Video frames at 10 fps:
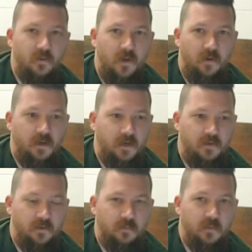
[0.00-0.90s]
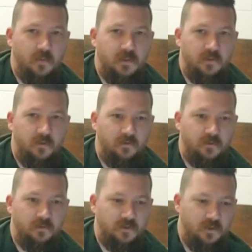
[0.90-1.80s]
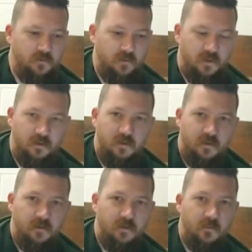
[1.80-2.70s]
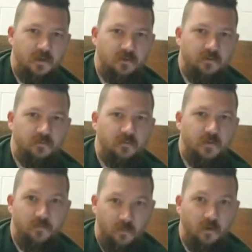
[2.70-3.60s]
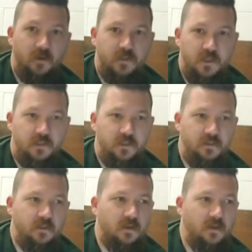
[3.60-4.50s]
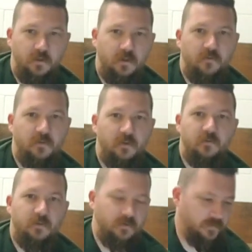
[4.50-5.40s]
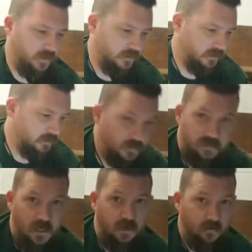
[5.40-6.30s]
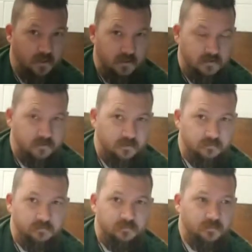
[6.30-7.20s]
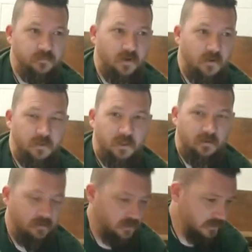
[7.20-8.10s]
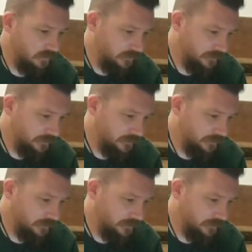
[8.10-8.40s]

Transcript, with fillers: without any treatment whatsoever to the the mushroom before ingestion. You're going to feel the full effects of the diarrhea and the vomiting and all that